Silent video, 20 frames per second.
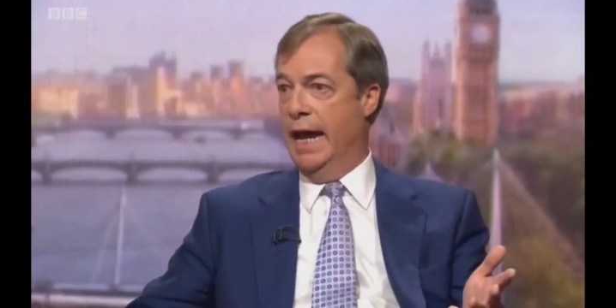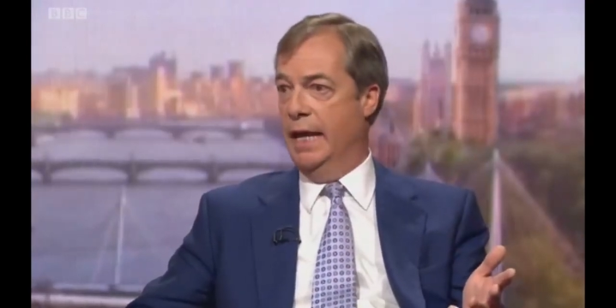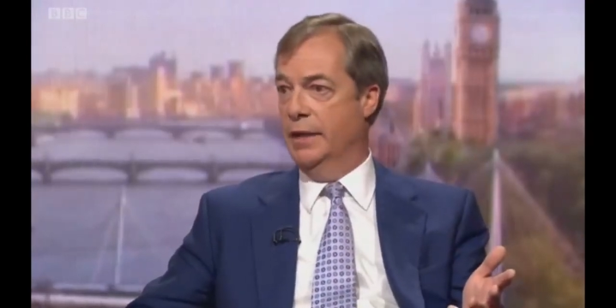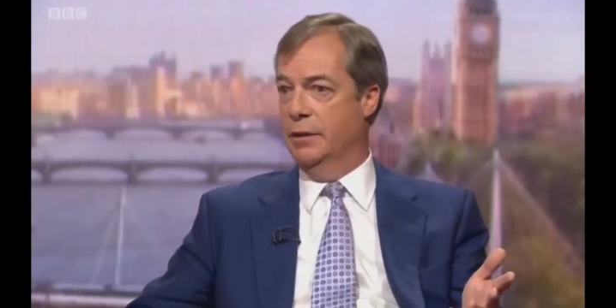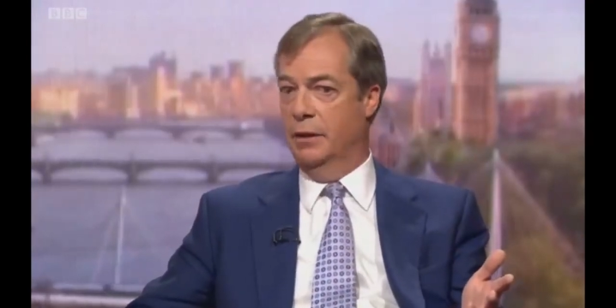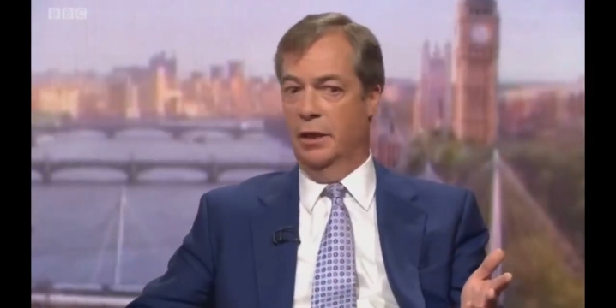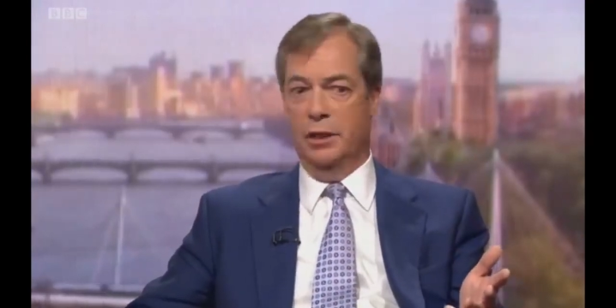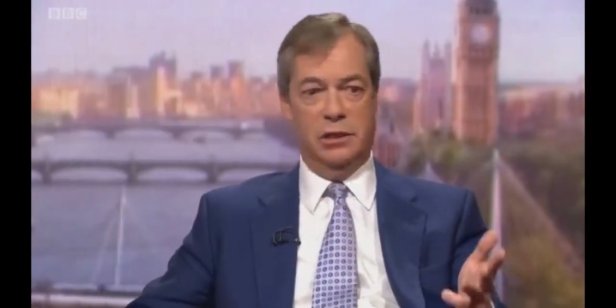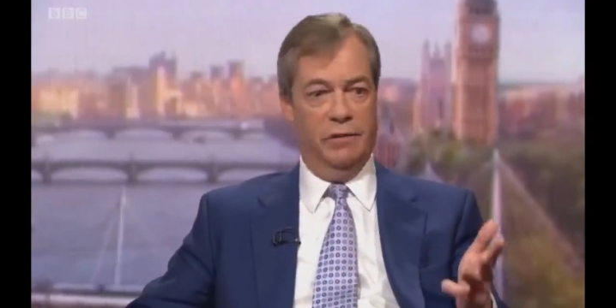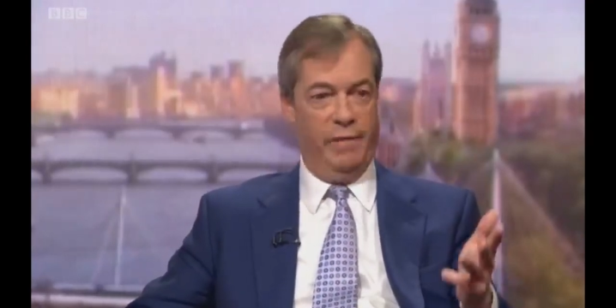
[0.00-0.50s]

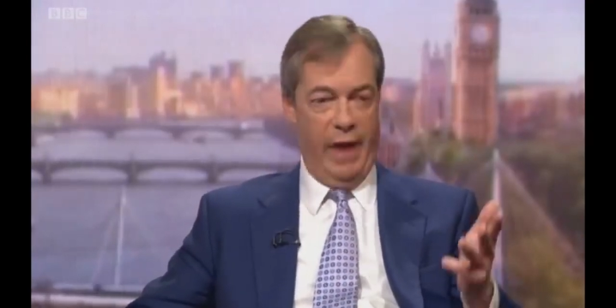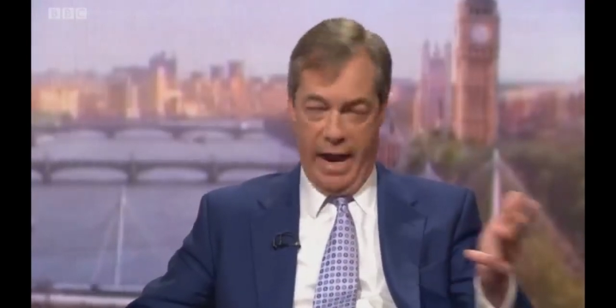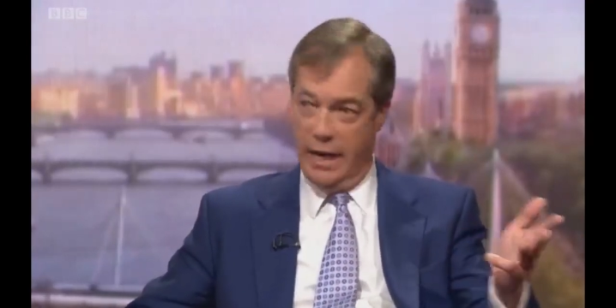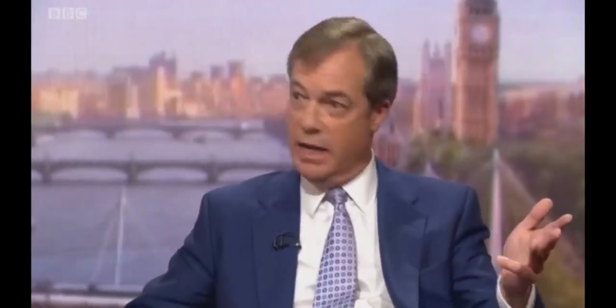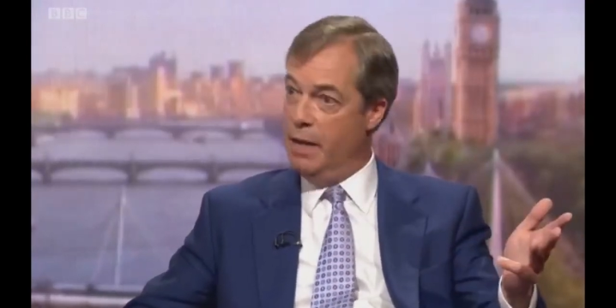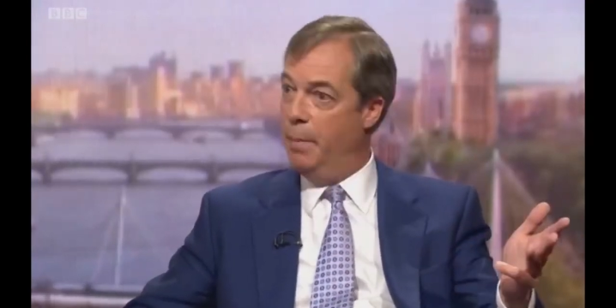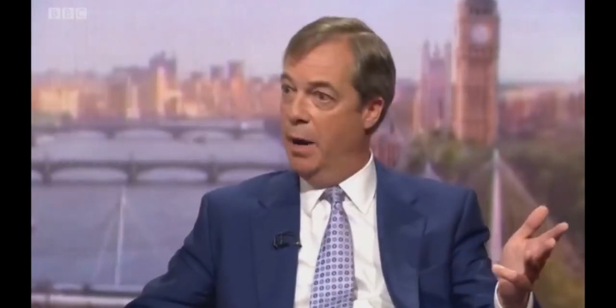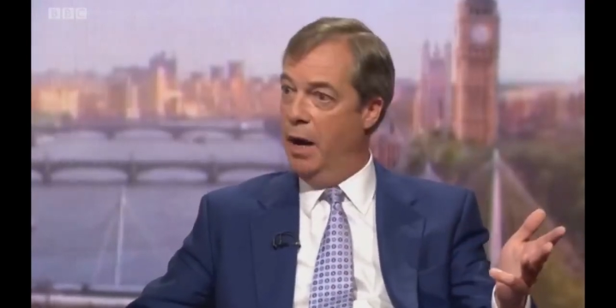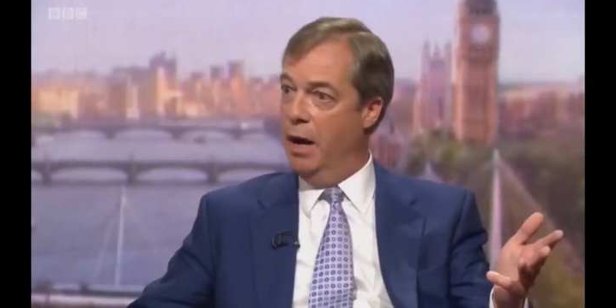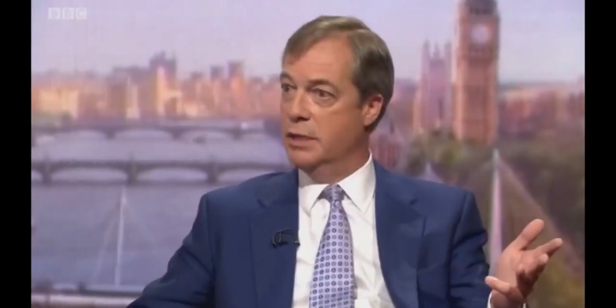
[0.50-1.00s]
candidates
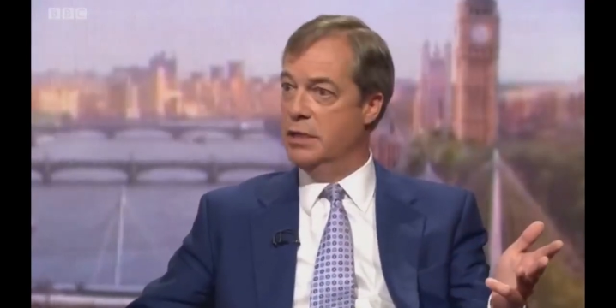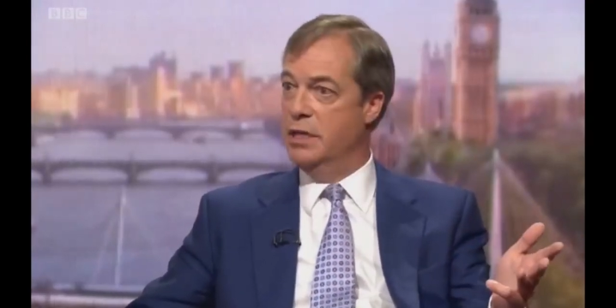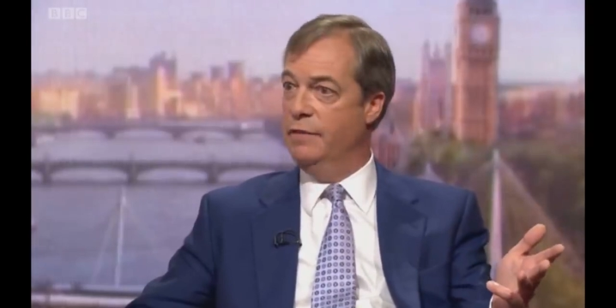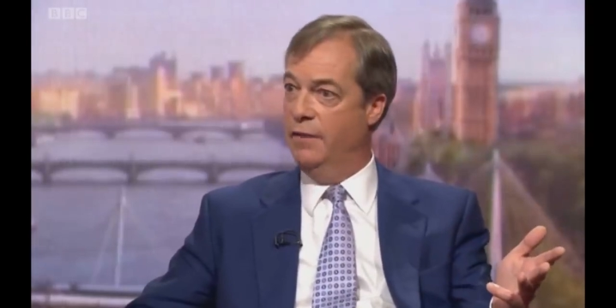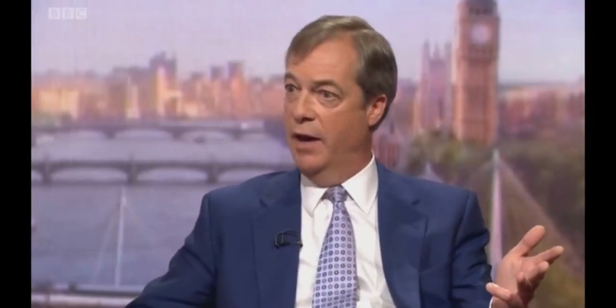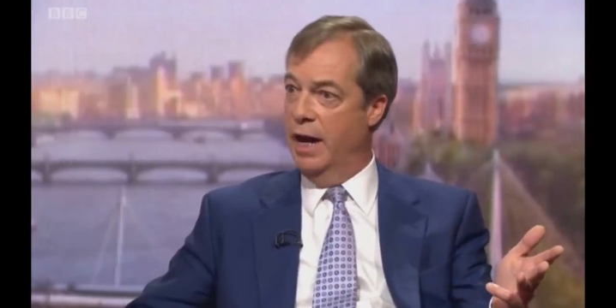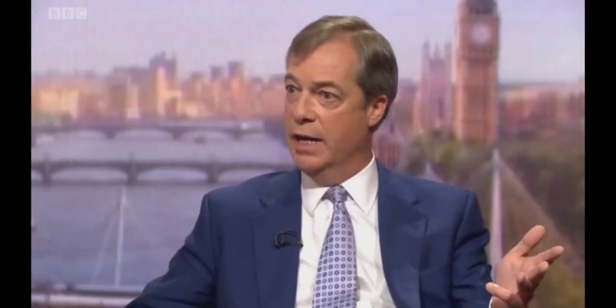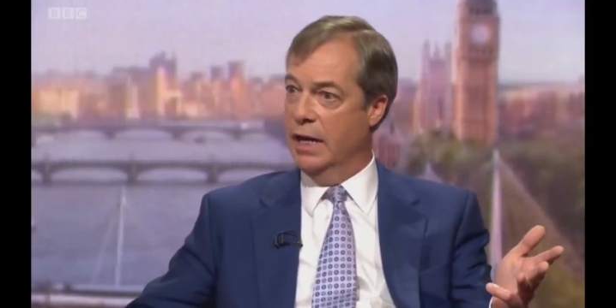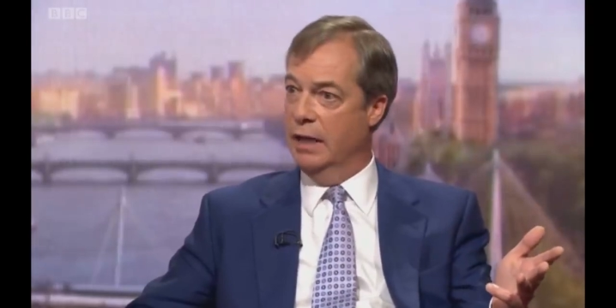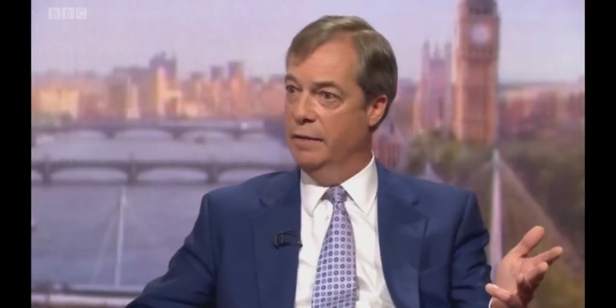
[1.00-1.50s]
of any
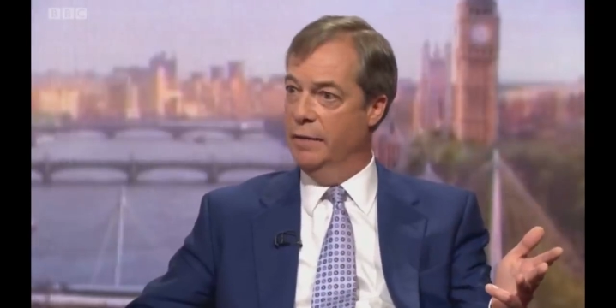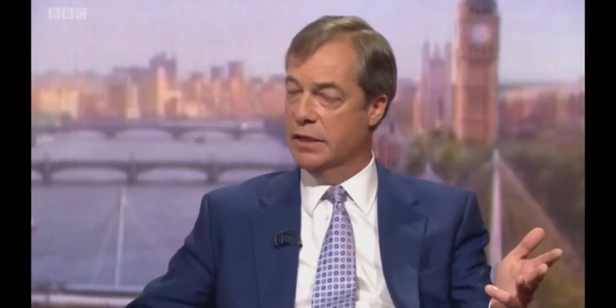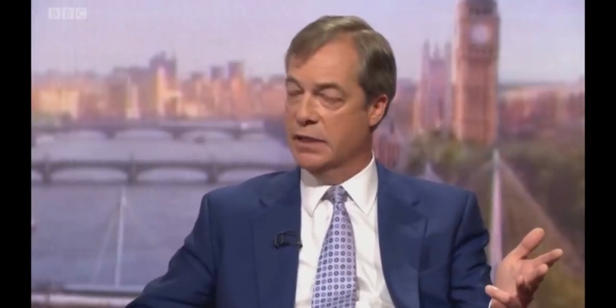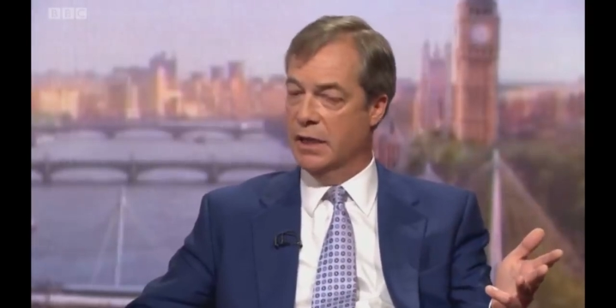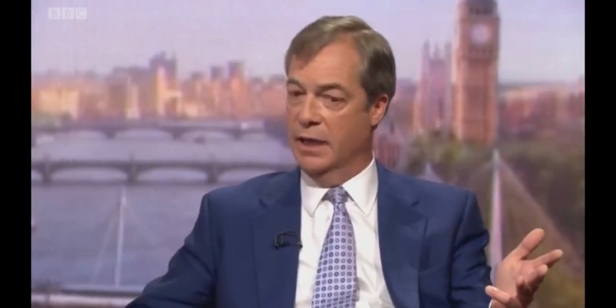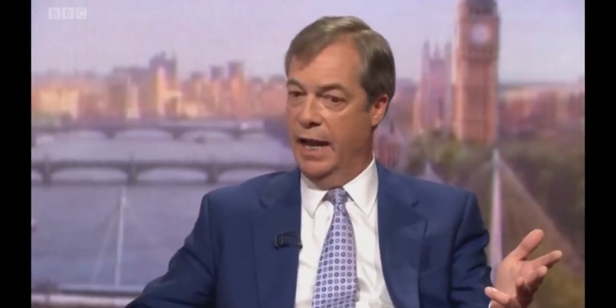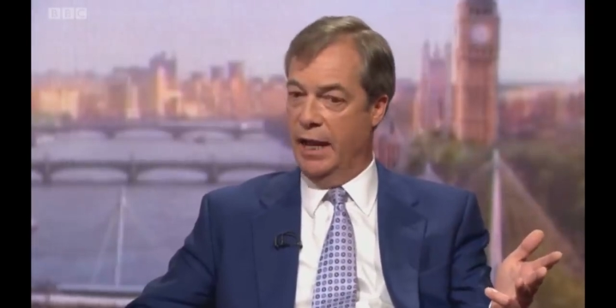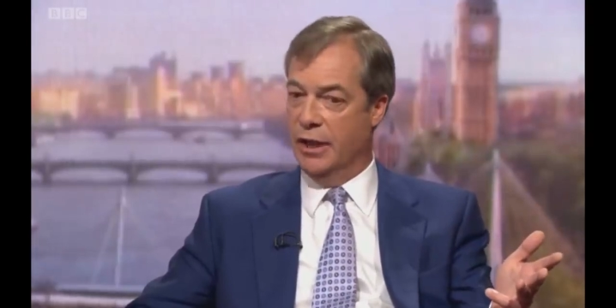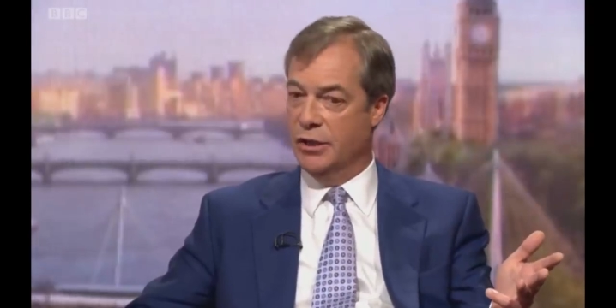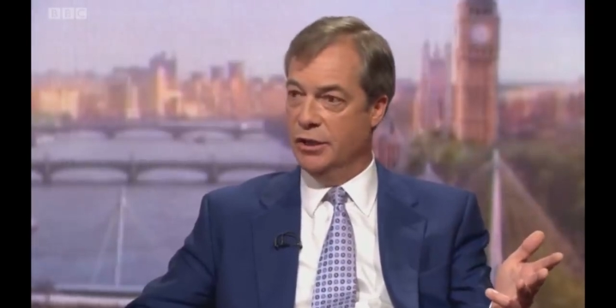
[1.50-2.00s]
party fighting
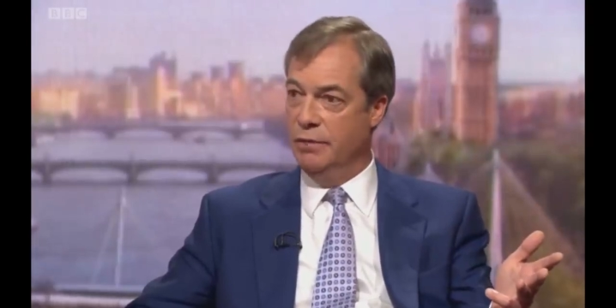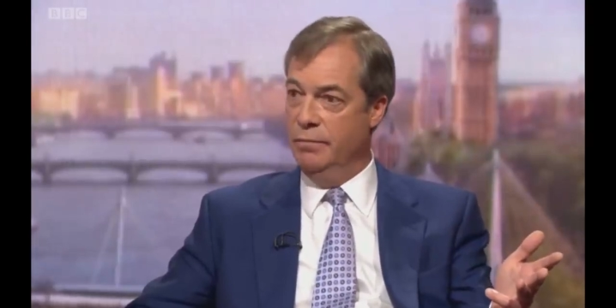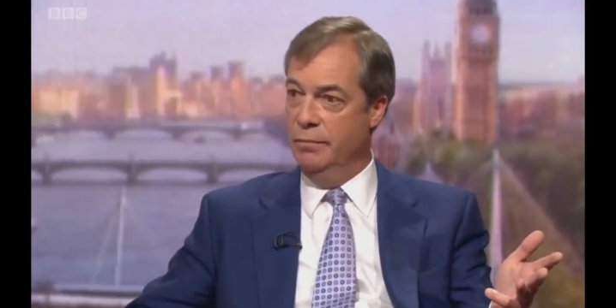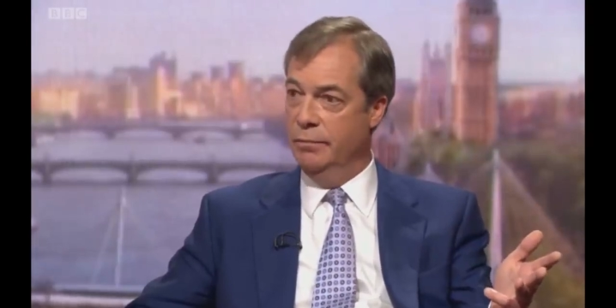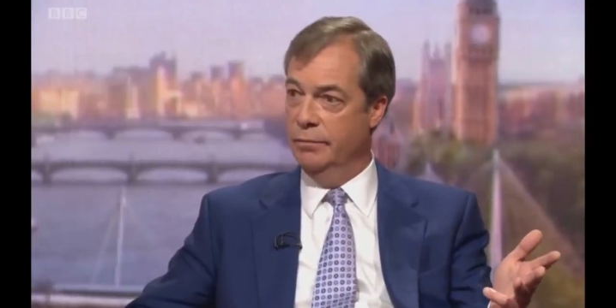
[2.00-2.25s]
in this election.